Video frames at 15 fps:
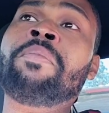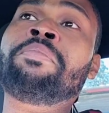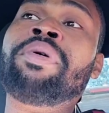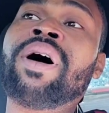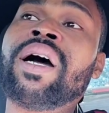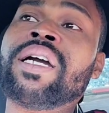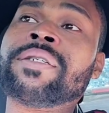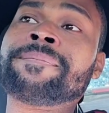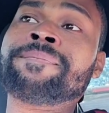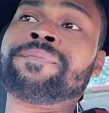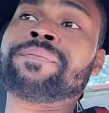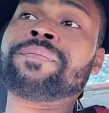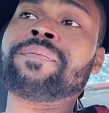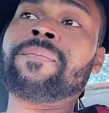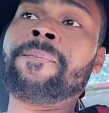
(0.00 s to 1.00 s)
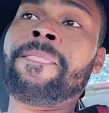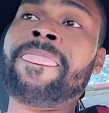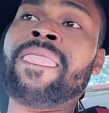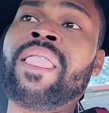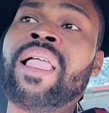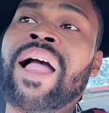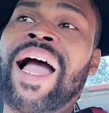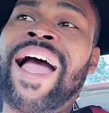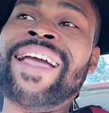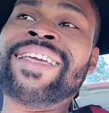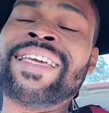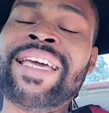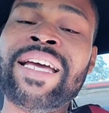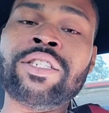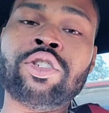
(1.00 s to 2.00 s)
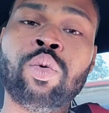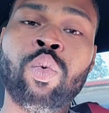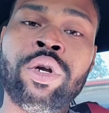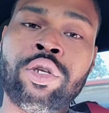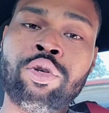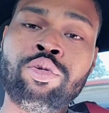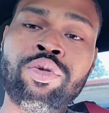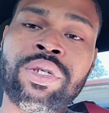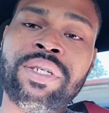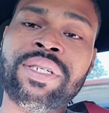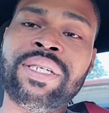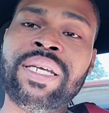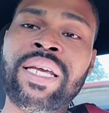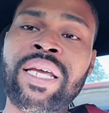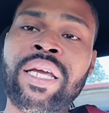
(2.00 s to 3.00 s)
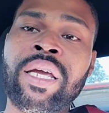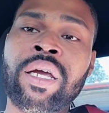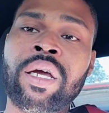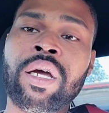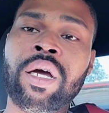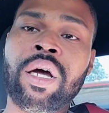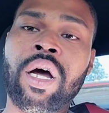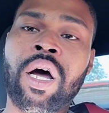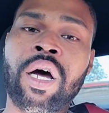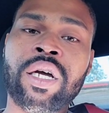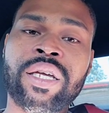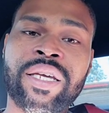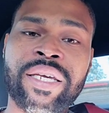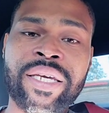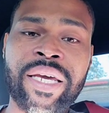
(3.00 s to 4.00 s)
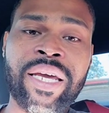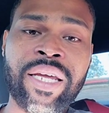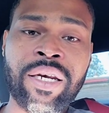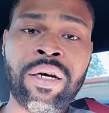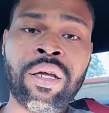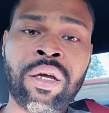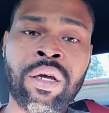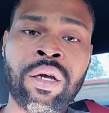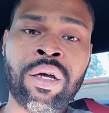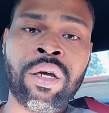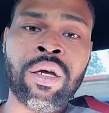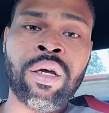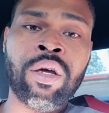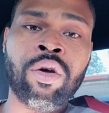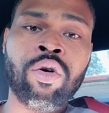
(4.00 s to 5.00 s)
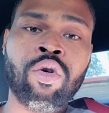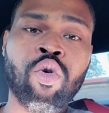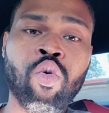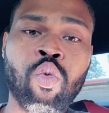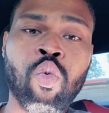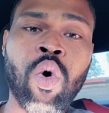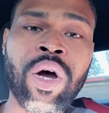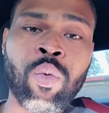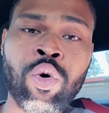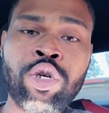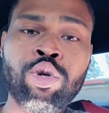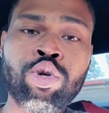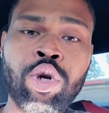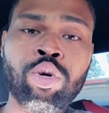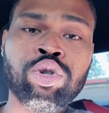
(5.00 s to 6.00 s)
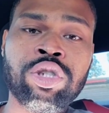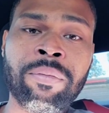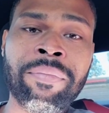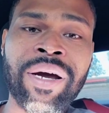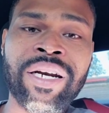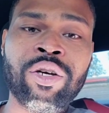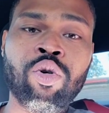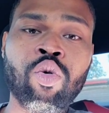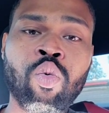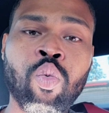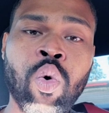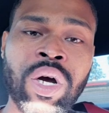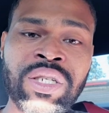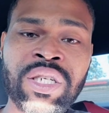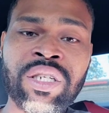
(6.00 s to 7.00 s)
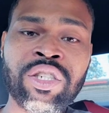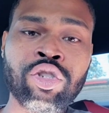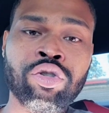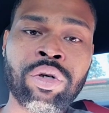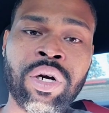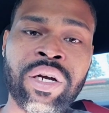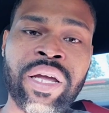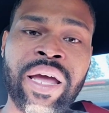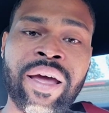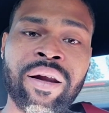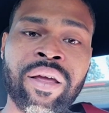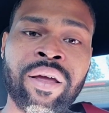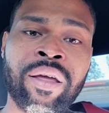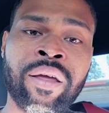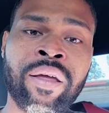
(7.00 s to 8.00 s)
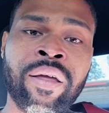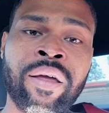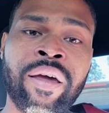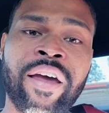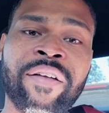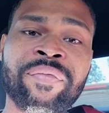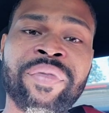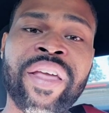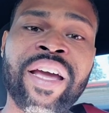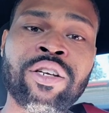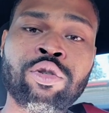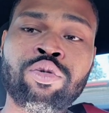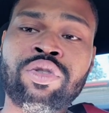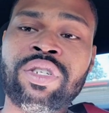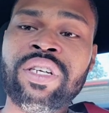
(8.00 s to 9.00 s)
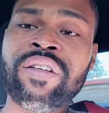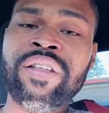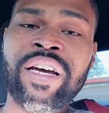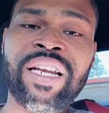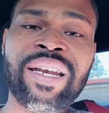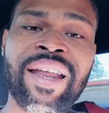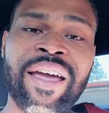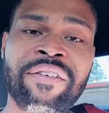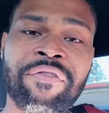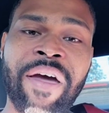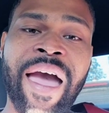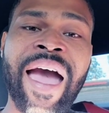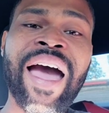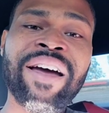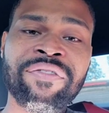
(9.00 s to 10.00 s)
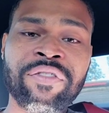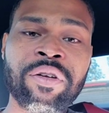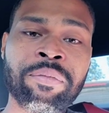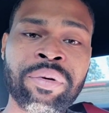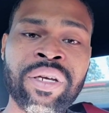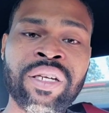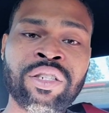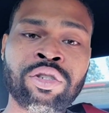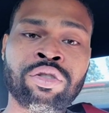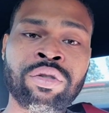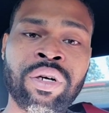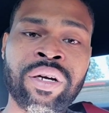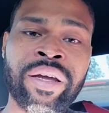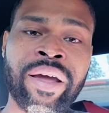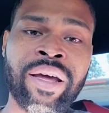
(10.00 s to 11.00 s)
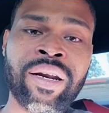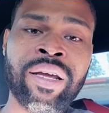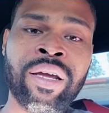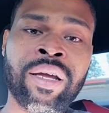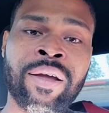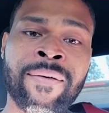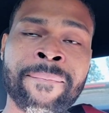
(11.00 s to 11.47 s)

But I guess when you see a kid who what when you know somebody who wasn't a drug addict and then you see their life after being a drug addict,